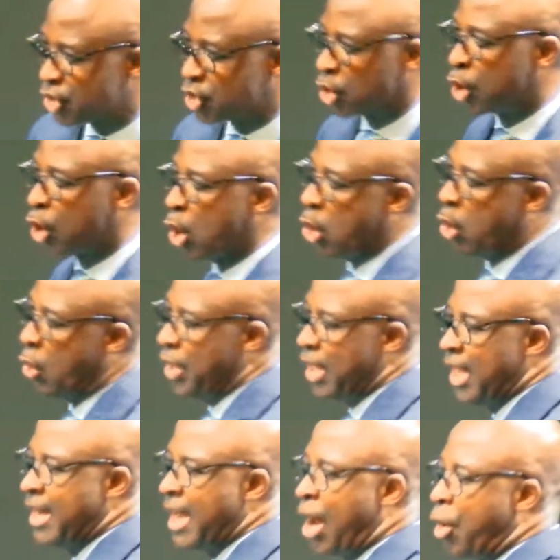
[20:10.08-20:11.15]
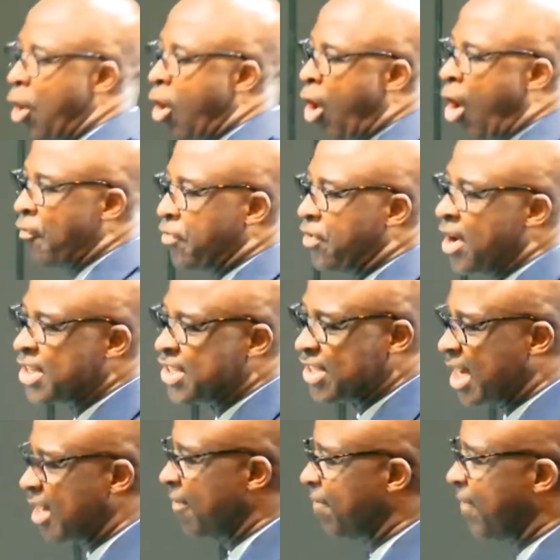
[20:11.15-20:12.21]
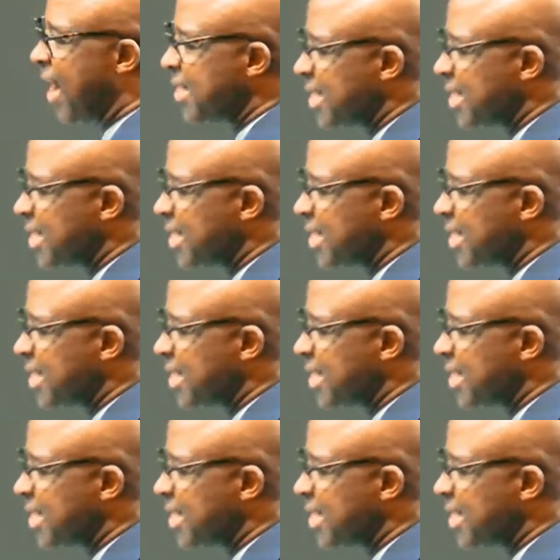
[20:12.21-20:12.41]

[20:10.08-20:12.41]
to go in and offer a sacrifice